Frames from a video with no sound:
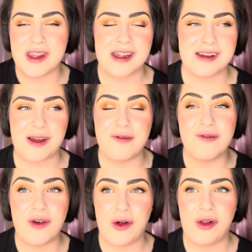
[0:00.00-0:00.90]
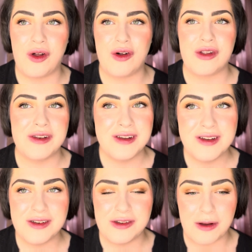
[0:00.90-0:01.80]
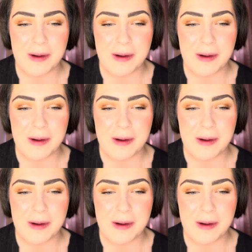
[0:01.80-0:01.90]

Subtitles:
It's like a full on dupe.